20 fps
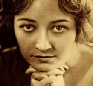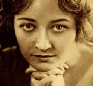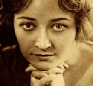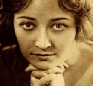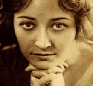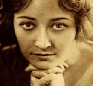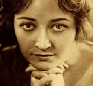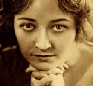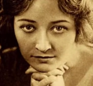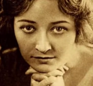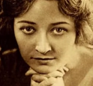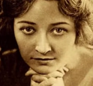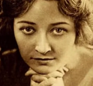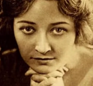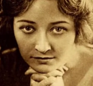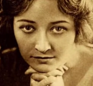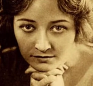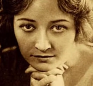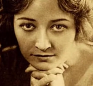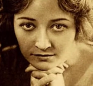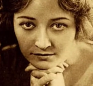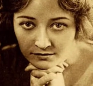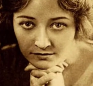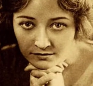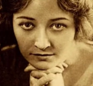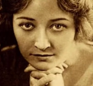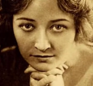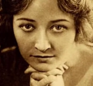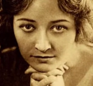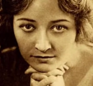
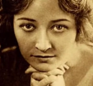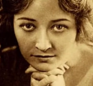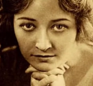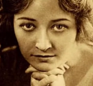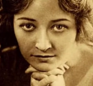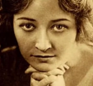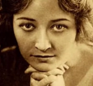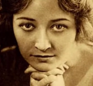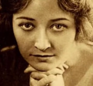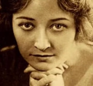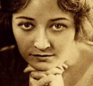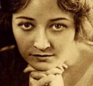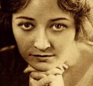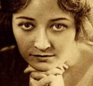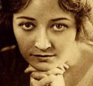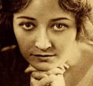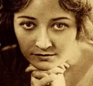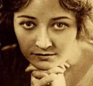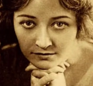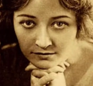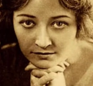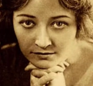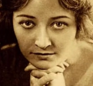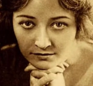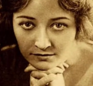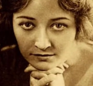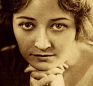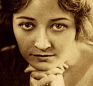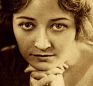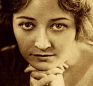
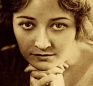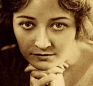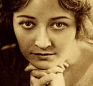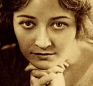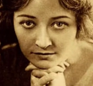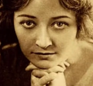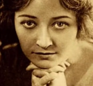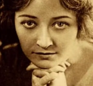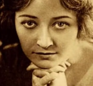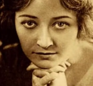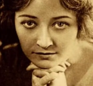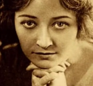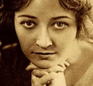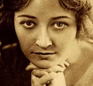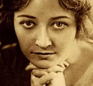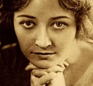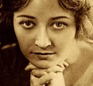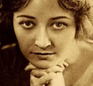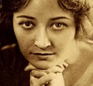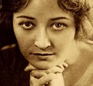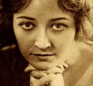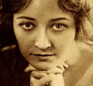No words are spoken by the person on screen.